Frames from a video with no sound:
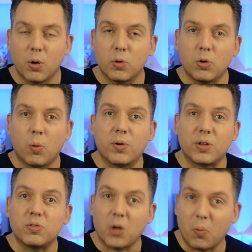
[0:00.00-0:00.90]
not what
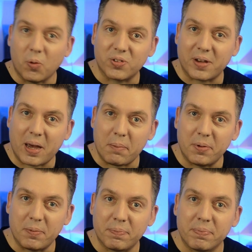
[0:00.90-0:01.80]
you don't want to
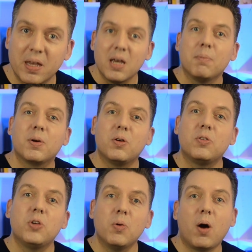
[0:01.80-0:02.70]
happen, because
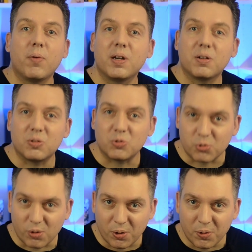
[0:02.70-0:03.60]
you are in
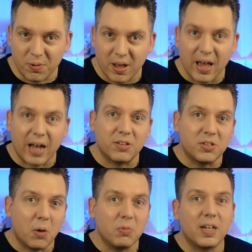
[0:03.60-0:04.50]
control, and
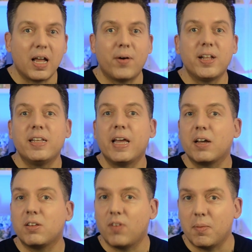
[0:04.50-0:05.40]
don't allow any
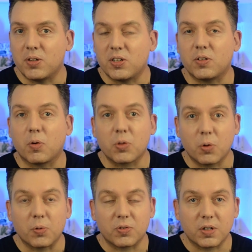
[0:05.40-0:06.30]
negative images or
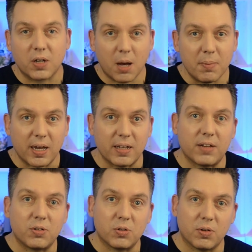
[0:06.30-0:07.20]
thoughts to come in
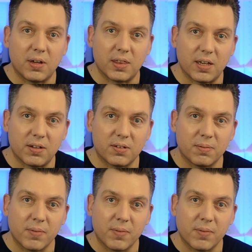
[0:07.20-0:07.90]
as you're doing this.